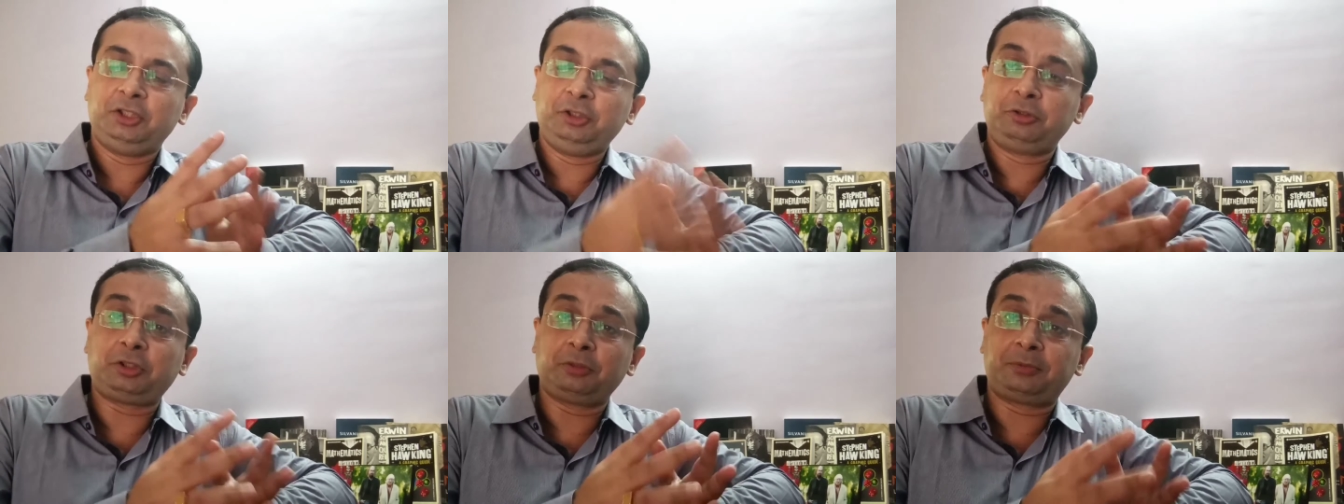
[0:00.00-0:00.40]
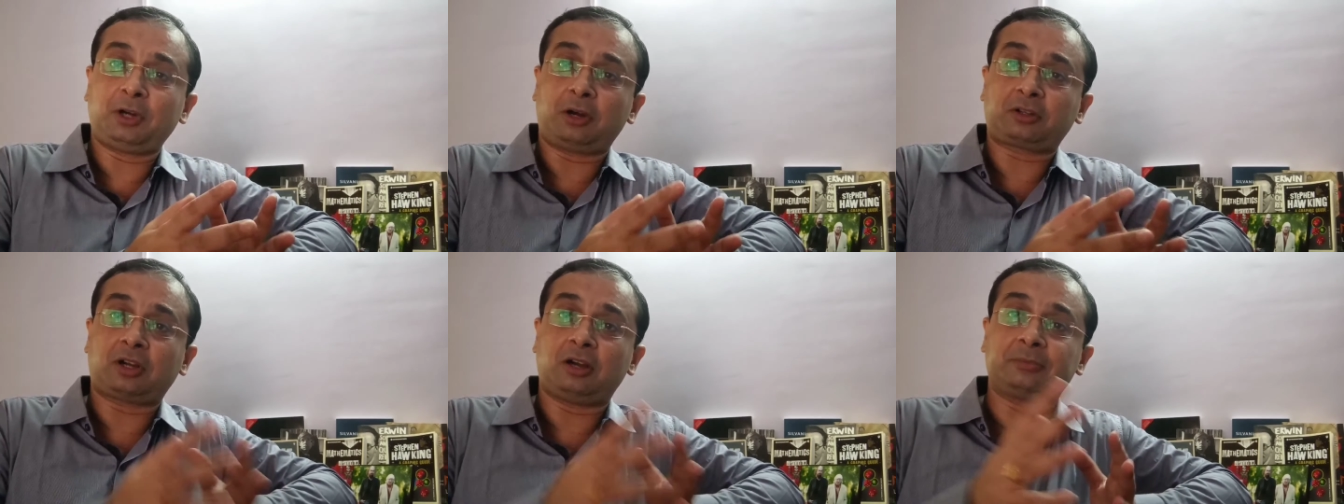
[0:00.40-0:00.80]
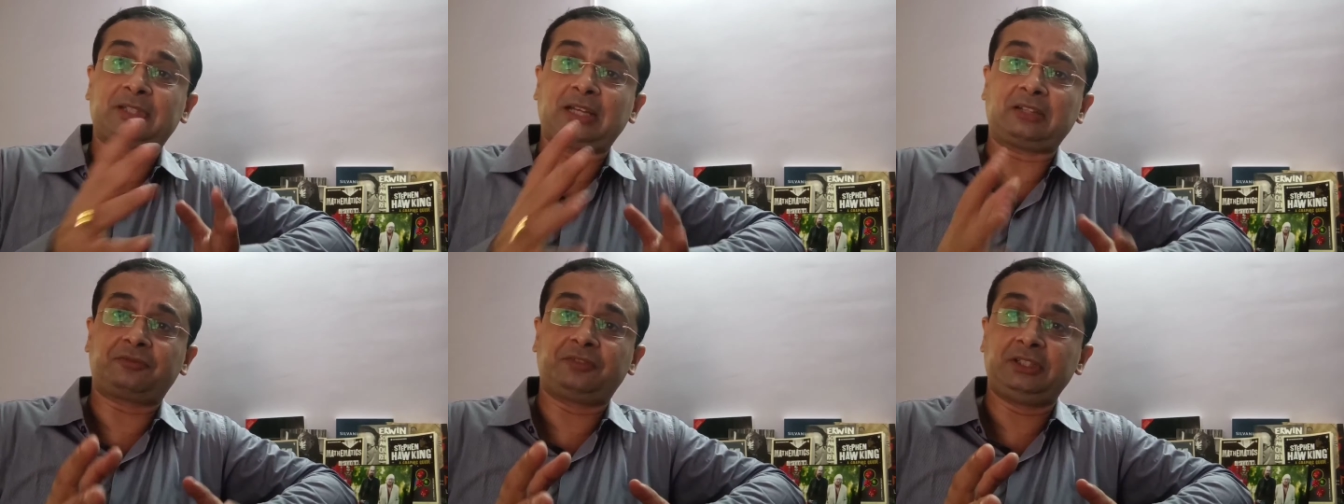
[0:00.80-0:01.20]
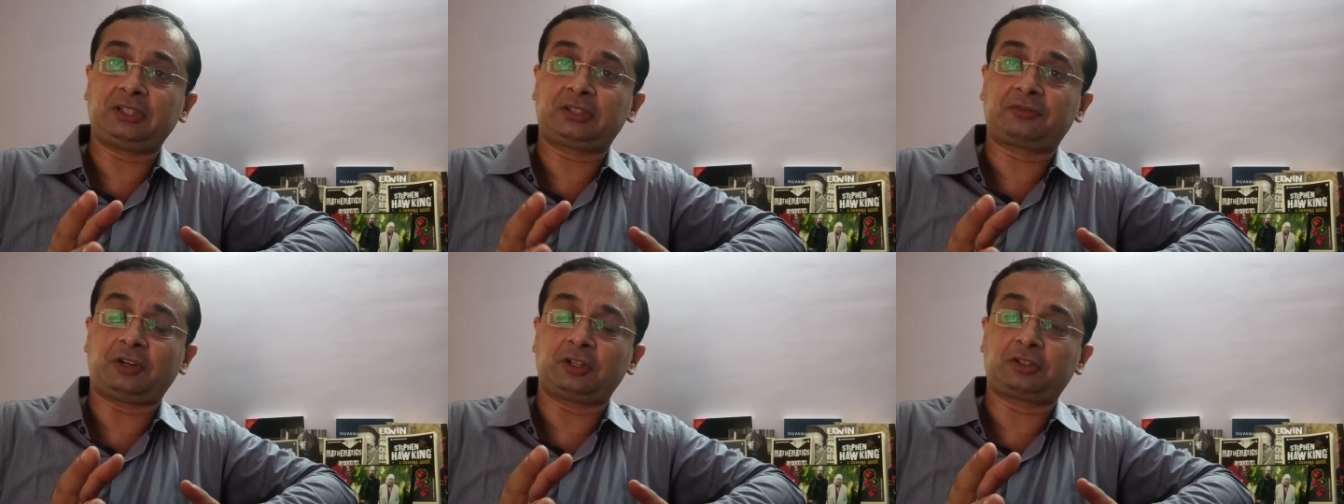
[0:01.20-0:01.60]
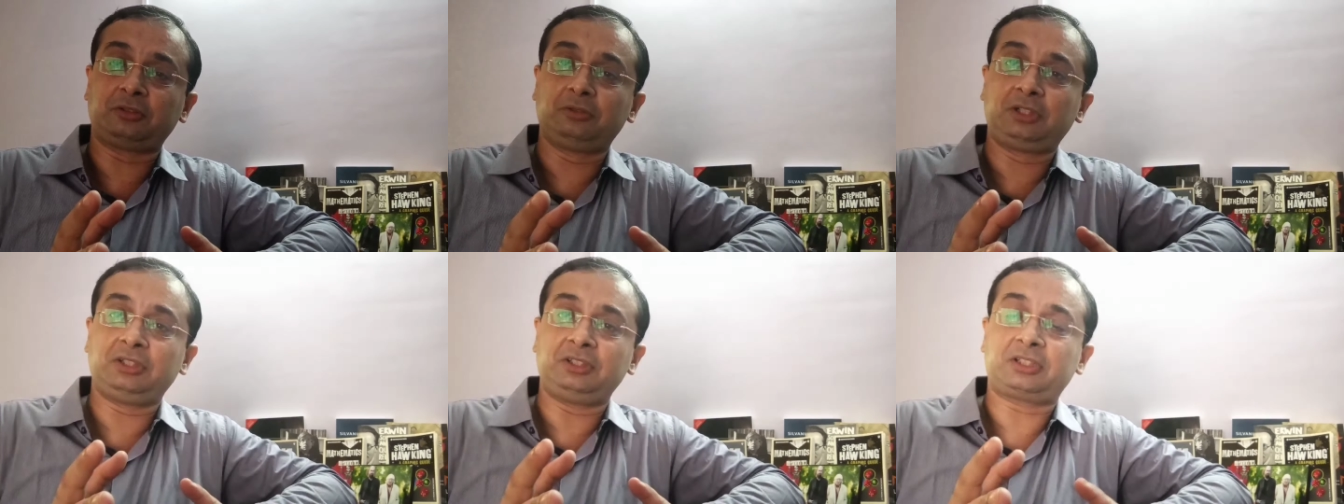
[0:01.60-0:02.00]
youtube.com slash physics for
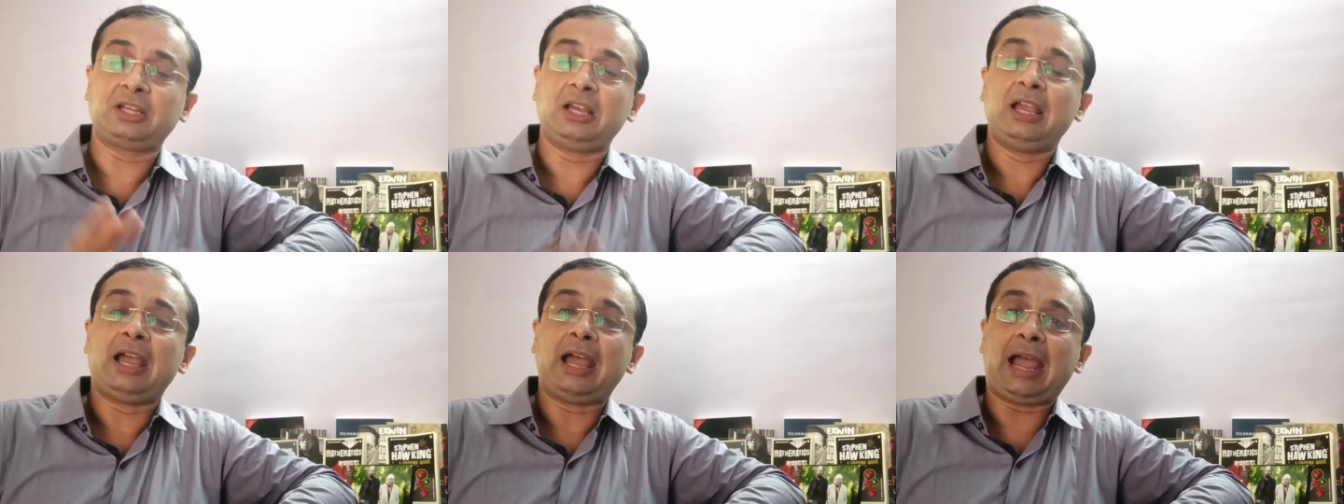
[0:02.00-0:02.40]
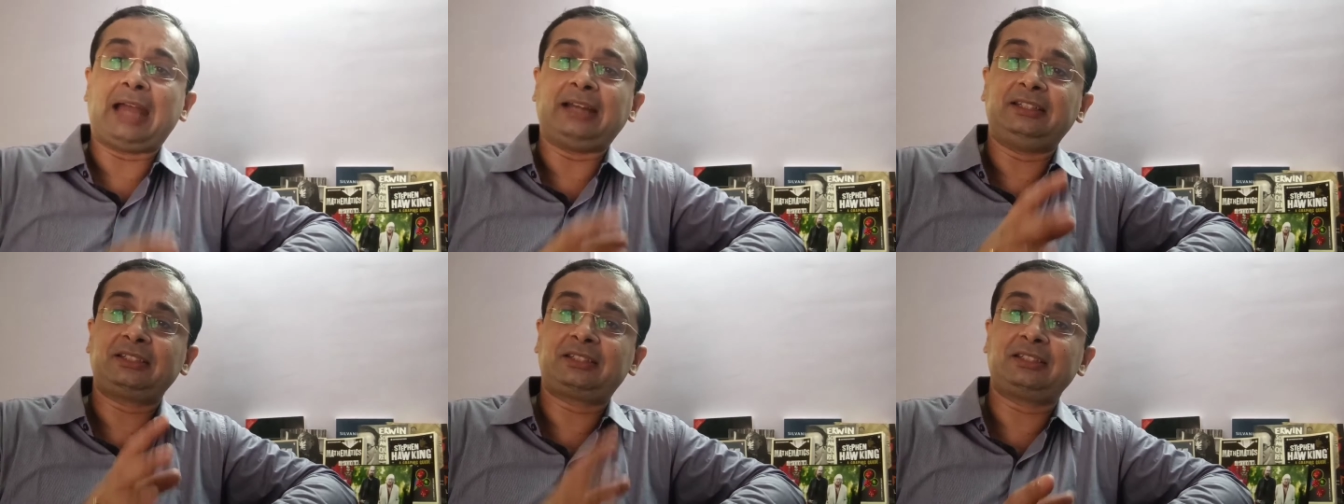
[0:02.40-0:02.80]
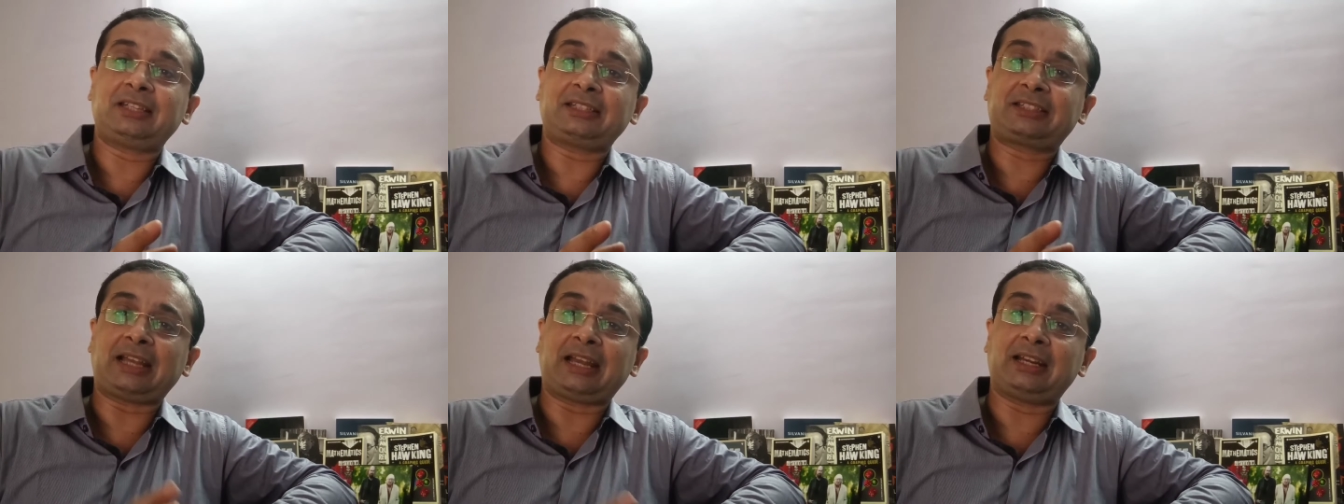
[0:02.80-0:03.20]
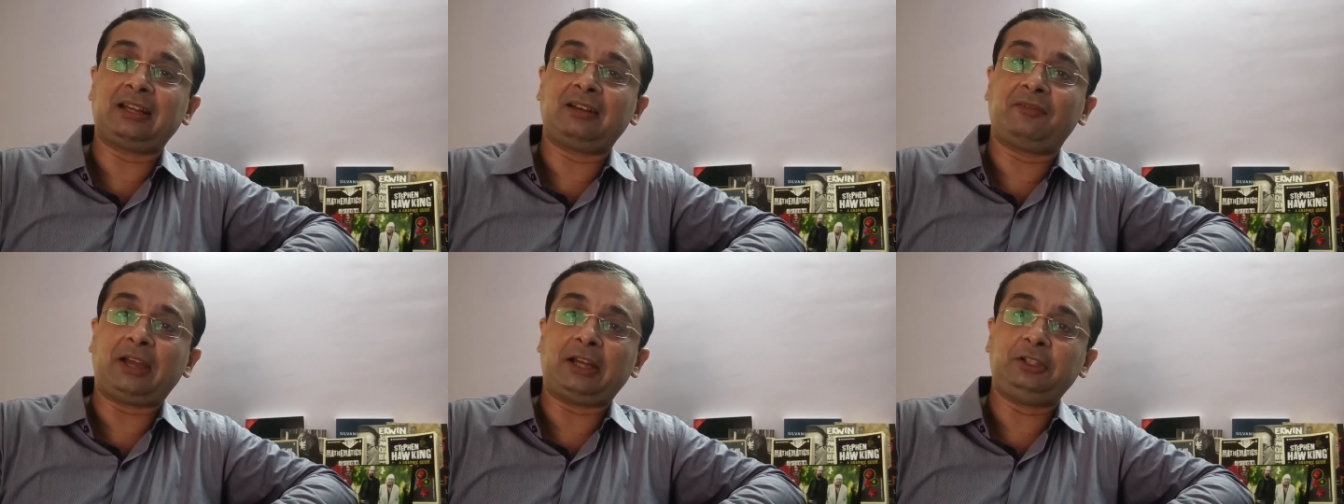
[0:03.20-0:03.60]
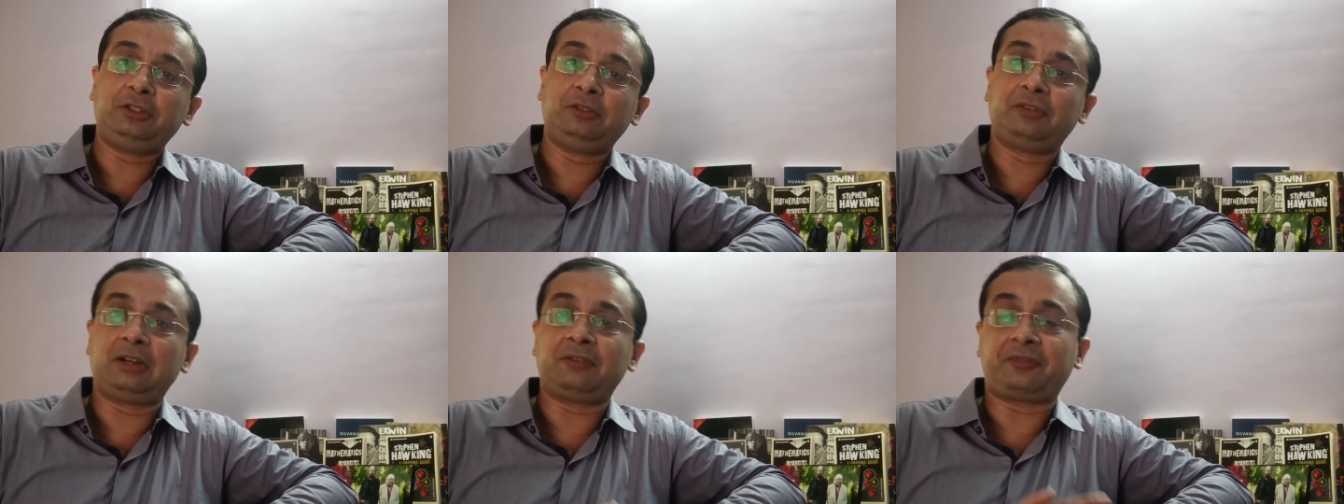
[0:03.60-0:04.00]
students and this is a channel where
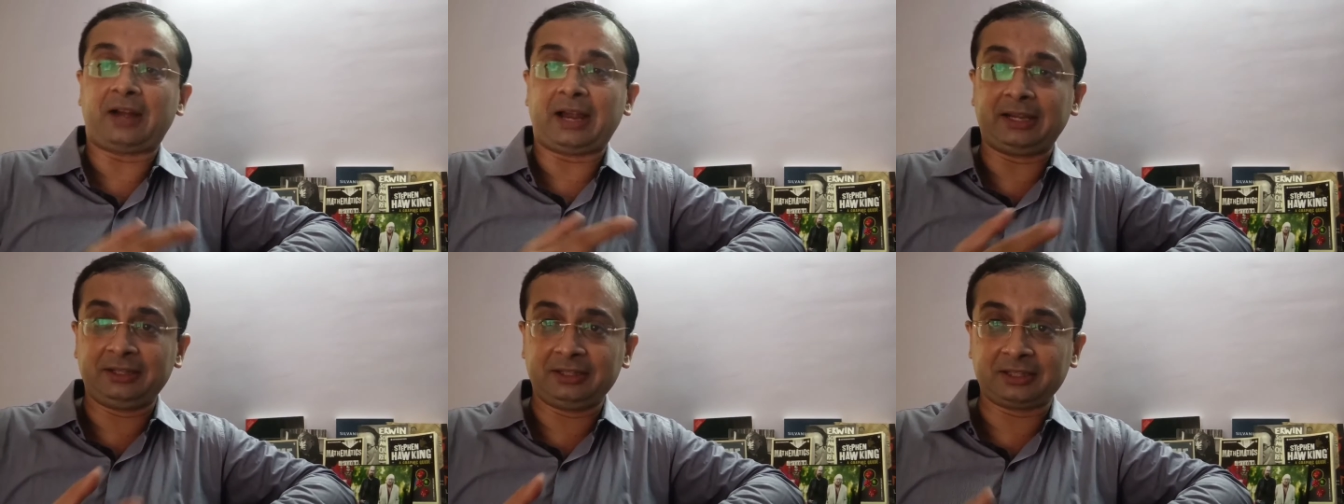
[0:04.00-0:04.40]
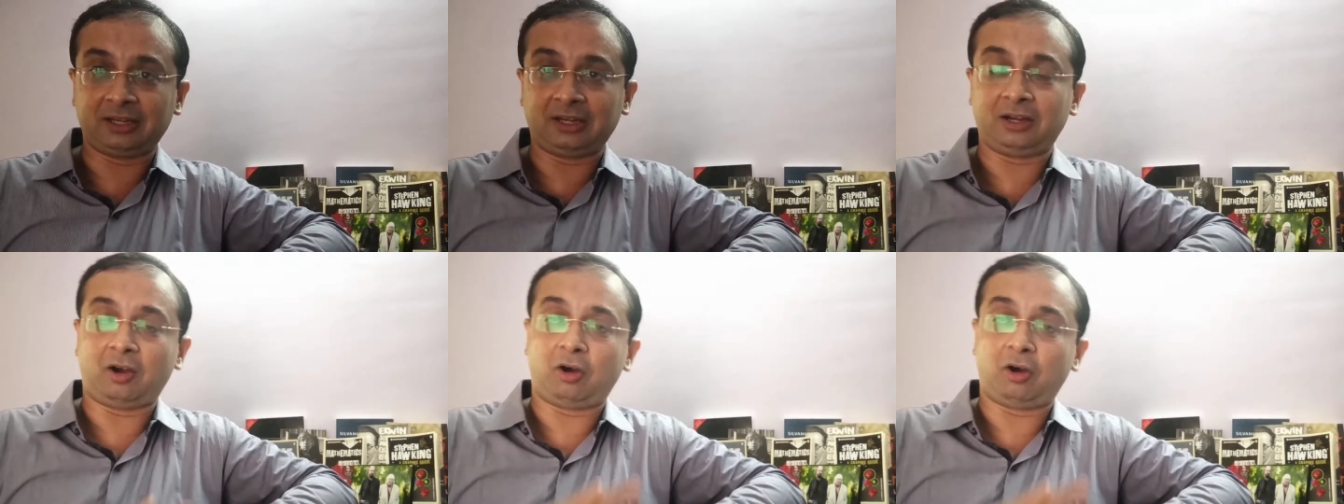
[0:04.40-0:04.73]
you will find uh,